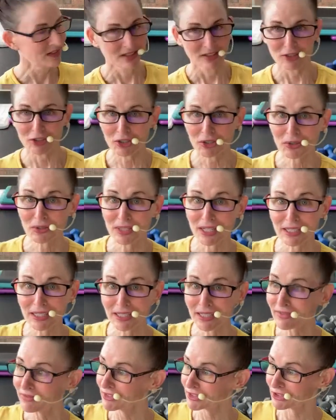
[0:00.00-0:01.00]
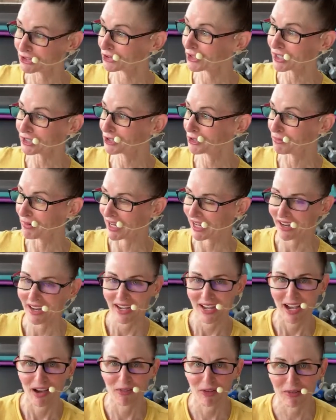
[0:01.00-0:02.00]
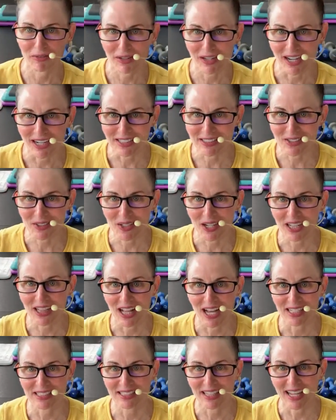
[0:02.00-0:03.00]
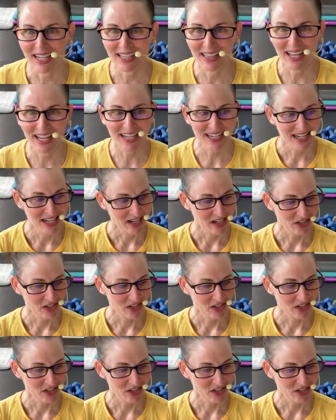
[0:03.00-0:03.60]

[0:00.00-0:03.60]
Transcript: Dude, they didn't even stretch me. Have you ever gone to a class like that?